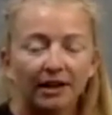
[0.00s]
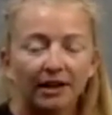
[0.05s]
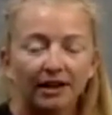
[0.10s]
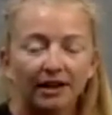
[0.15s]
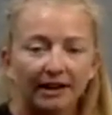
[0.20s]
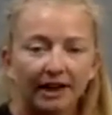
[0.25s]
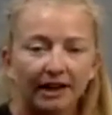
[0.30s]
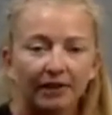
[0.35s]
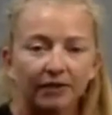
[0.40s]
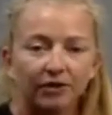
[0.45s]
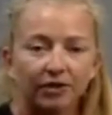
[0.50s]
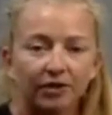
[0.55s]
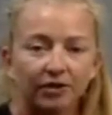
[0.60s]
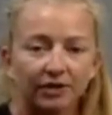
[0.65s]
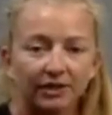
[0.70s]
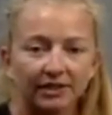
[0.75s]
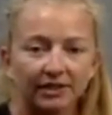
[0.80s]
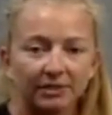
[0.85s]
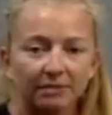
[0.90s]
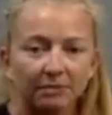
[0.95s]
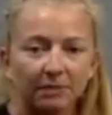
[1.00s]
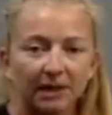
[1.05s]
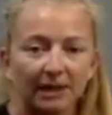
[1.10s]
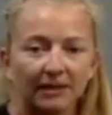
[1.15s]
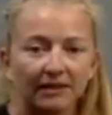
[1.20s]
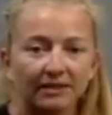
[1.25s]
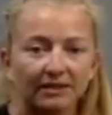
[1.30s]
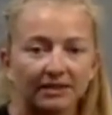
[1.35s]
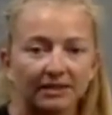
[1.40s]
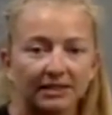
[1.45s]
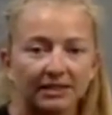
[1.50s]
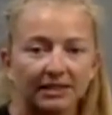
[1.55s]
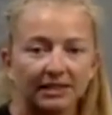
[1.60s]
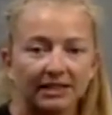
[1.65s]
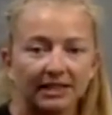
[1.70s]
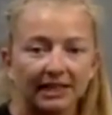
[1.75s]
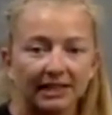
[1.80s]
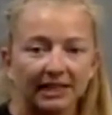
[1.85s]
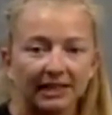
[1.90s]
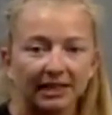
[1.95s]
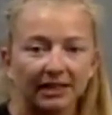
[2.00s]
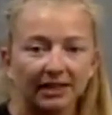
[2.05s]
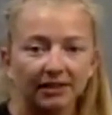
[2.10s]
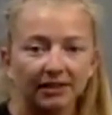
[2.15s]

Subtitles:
Now notice Mel's knee.